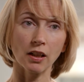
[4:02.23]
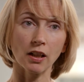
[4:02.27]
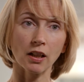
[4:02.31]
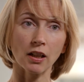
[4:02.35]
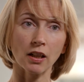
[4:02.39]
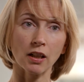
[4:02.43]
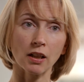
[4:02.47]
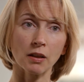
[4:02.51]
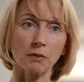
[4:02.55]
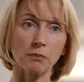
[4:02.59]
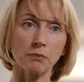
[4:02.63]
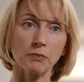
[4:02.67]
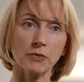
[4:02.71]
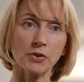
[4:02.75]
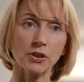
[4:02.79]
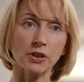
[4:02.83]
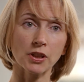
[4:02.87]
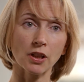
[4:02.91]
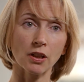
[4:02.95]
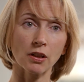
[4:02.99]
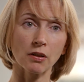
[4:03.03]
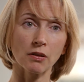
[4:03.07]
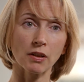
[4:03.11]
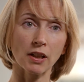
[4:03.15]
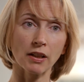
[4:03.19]

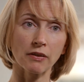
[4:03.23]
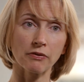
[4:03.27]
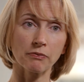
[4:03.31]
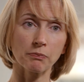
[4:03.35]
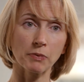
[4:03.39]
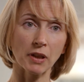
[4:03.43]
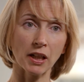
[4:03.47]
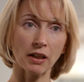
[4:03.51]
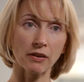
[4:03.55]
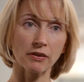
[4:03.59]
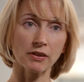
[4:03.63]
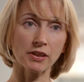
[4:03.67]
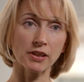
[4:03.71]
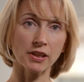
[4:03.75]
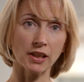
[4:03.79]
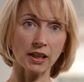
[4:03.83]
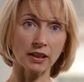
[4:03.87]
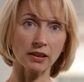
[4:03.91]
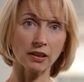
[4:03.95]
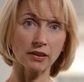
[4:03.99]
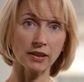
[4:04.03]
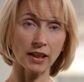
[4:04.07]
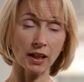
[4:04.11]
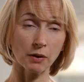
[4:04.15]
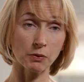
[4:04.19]
So if parents
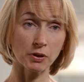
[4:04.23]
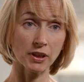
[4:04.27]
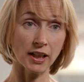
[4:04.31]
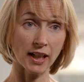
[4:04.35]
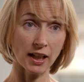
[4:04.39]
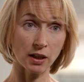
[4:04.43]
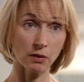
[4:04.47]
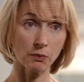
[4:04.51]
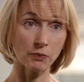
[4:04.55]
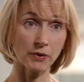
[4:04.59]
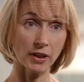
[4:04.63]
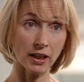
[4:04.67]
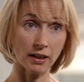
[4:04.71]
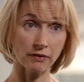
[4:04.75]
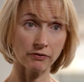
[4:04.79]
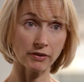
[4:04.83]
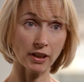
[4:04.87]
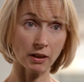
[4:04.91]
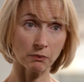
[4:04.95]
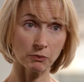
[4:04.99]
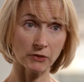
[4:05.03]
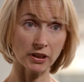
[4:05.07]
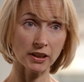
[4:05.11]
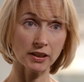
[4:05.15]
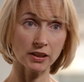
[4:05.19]
think that would help their
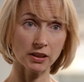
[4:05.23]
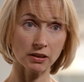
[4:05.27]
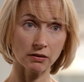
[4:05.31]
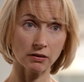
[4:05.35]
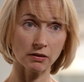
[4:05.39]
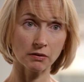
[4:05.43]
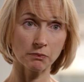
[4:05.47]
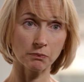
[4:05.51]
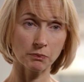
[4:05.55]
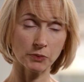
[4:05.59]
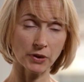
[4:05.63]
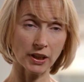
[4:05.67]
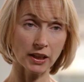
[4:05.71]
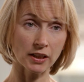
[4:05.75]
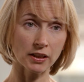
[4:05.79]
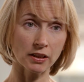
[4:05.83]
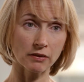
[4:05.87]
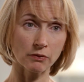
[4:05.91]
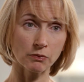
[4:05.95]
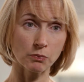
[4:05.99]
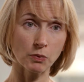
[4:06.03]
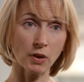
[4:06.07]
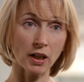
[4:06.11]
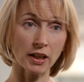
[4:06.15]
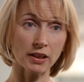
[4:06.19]
family to bring
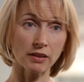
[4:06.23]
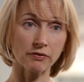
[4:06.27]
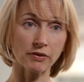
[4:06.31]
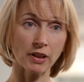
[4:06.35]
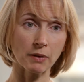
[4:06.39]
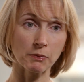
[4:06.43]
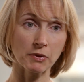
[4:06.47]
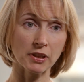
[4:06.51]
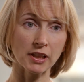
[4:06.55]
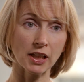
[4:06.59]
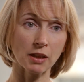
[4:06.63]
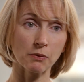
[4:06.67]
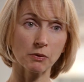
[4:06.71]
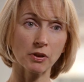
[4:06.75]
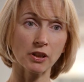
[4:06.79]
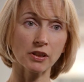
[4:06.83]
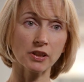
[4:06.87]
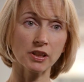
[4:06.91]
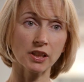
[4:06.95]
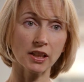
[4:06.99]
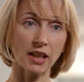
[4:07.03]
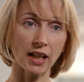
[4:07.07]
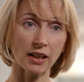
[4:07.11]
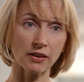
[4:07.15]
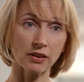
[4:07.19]
the wider family network
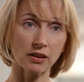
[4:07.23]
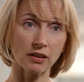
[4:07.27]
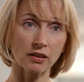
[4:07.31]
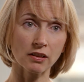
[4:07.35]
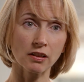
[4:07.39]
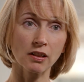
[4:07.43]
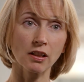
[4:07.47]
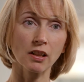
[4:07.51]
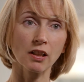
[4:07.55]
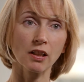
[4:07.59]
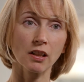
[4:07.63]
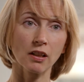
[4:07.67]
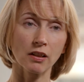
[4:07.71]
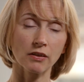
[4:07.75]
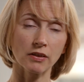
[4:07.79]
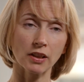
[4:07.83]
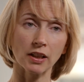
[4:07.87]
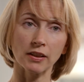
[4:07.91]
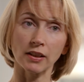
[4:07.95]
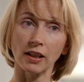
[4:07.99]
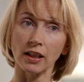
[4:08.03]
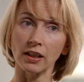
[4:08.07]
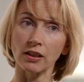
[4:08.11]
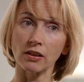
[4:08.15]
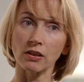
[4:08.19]
together,
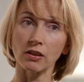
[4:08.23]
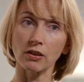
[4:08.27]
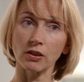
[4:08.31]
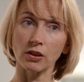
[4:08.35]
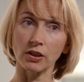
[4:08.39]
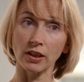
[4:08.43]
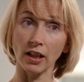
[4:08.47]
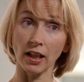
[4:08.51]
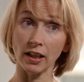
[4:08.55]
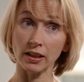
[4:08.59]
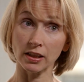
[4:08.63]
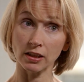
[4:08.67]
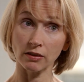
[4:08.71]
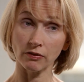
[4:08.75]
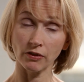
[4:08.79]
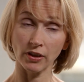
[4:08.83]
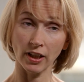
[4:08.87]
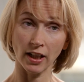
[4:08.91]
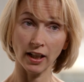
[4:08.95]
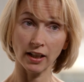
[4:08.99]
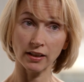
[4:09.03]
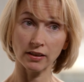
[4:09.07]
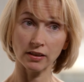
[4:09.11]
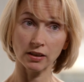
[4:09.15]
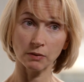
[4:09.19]
then they could ask for
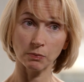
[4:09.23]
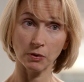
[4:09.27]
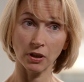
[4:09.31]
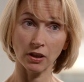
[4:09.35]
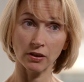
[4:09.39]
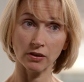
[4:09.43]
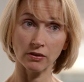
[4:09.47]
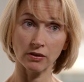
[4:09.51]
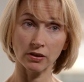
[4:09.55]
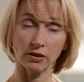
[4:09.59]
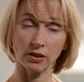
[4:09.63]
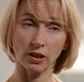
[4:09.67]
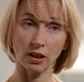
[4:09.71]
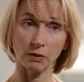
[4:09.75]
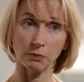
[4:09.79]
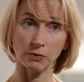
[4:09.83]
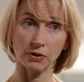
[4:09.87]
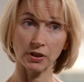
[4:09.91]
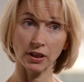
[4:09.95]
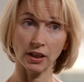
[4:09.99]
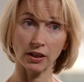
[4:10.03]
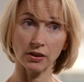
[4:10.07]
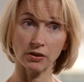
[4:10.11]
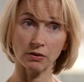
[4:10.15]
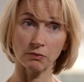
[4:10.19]
that as part of the child
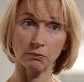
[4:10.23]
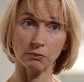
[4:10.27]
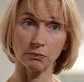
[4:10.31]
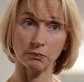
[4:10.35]
protection